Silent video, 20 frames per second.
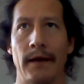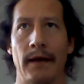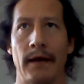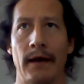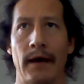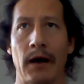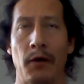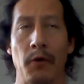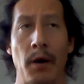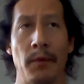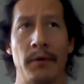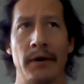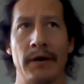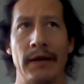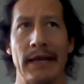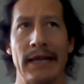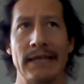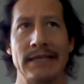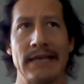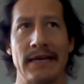However,
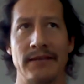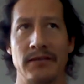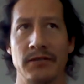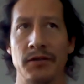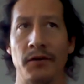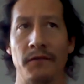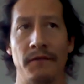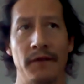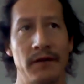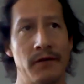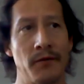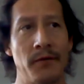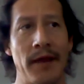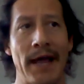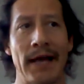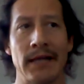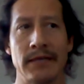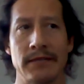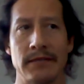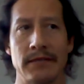it does not fit
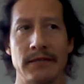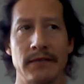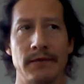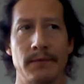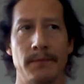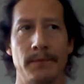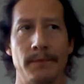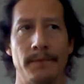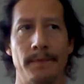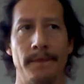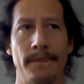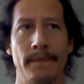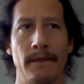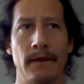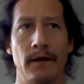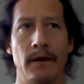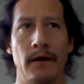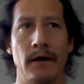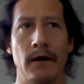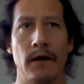reality.
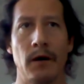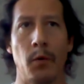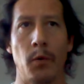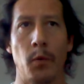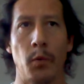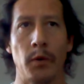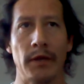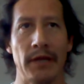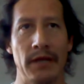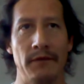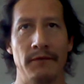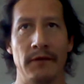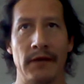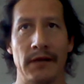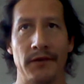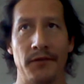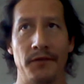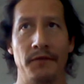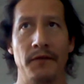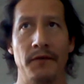We live in a
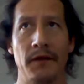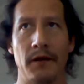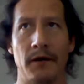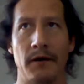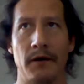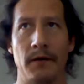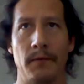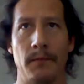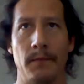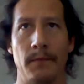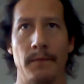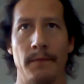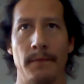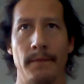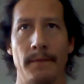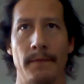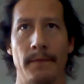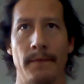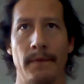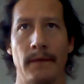sphere.
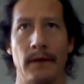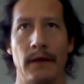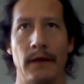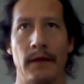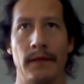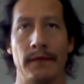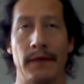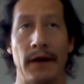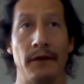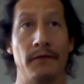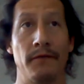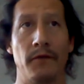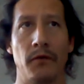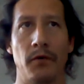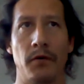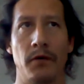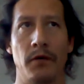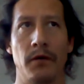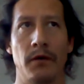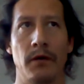
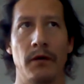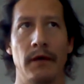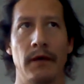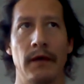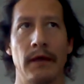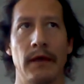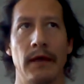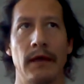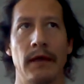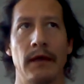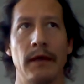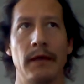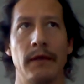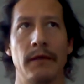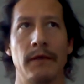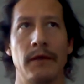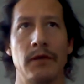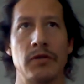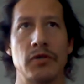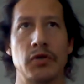Therefore,
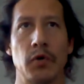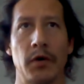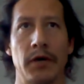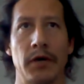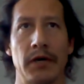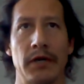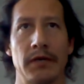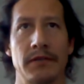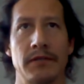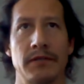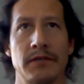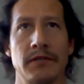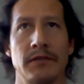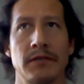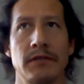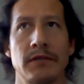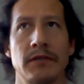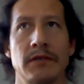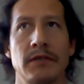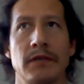the shortest,
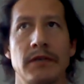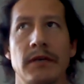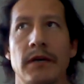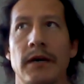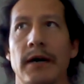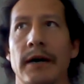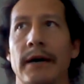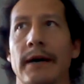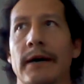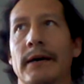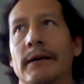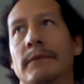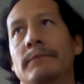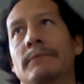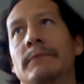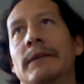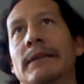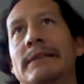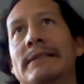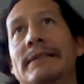
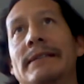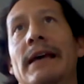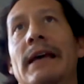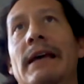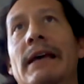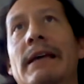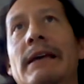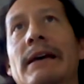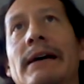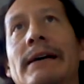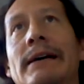let's say,